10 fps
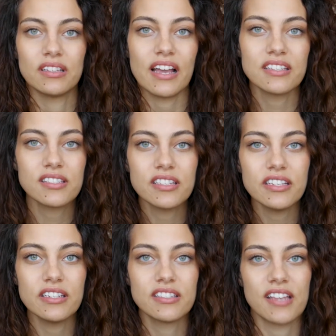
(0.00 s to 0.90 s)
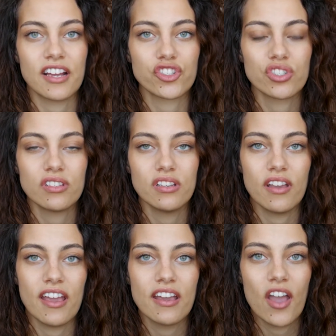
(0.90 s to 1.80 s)
Lastly is actually
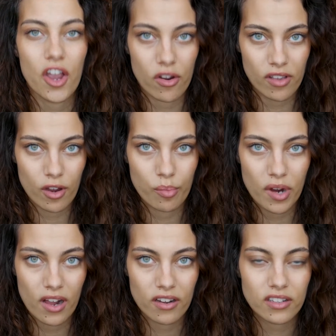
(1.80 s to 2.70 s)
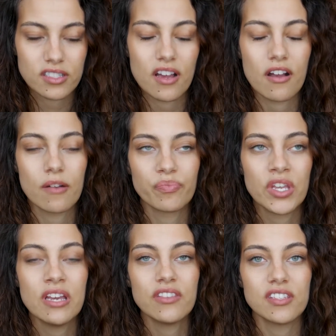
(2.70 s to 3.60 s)
a hair care product. Um,
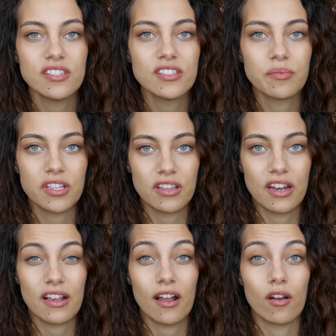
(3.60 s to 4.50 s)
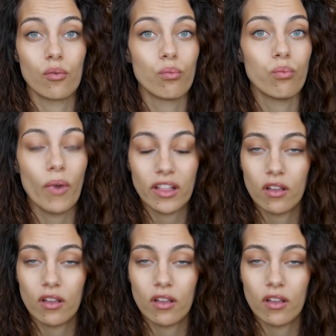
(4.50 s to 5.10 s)
this is something that I got a way